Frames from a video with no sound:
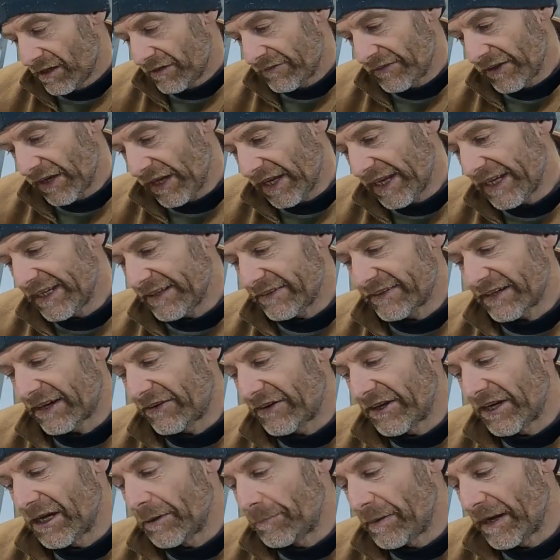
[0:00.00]
The late
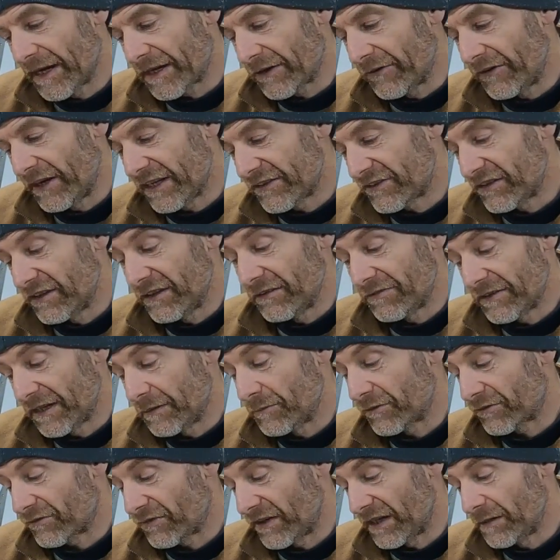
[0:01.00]
Dario Pegoretti, the
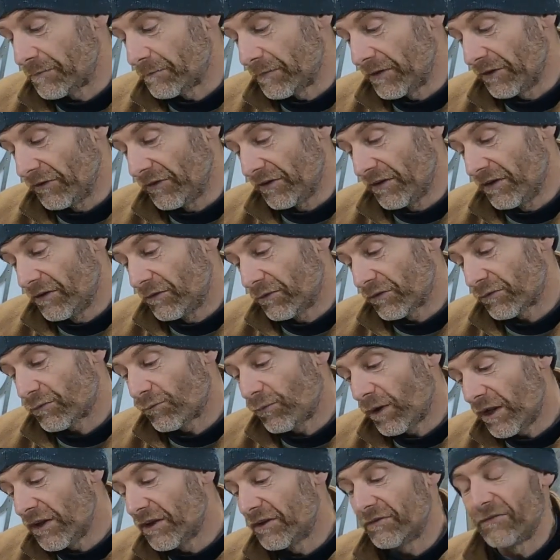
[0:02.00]
famous frame builder, was
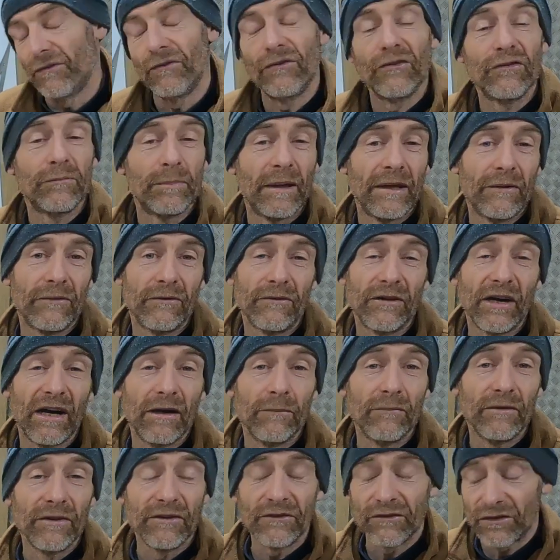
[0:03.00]
wonderful to spend
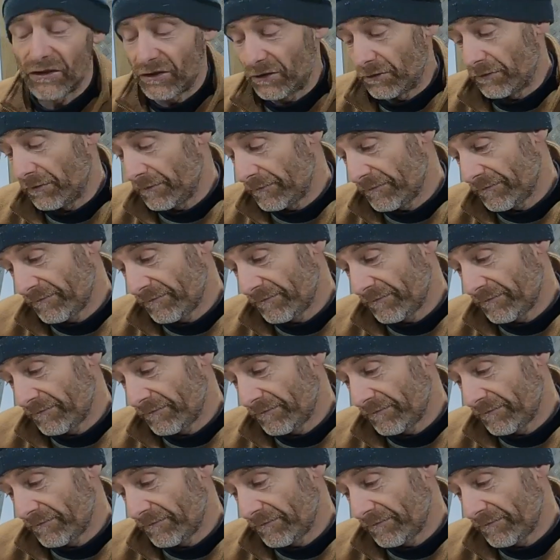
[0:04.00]
time with too.